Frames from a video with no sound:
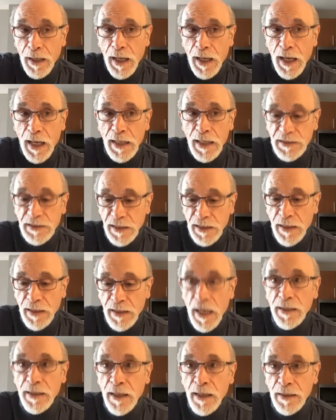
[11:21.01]
I said,
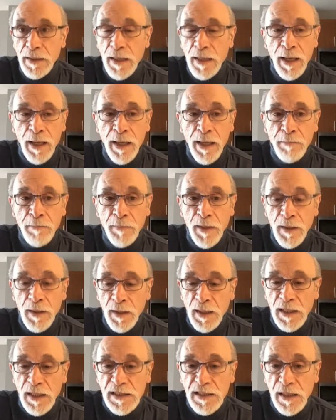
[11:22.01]
yeah, yeah, yeah, I am.
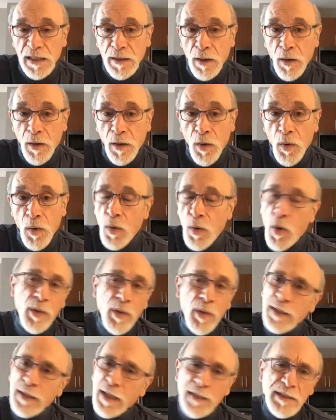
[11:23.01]
He said, oh, oh,
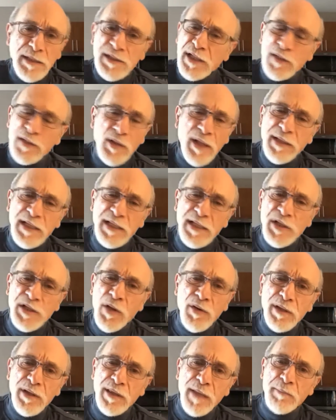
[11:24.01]
and he said, it's the
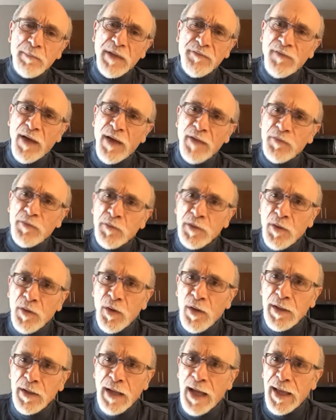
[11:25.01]
only thing my
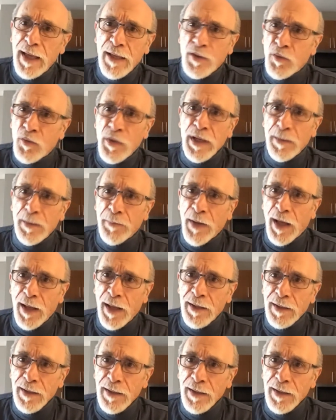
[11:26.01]
father-in-law and I agree upon.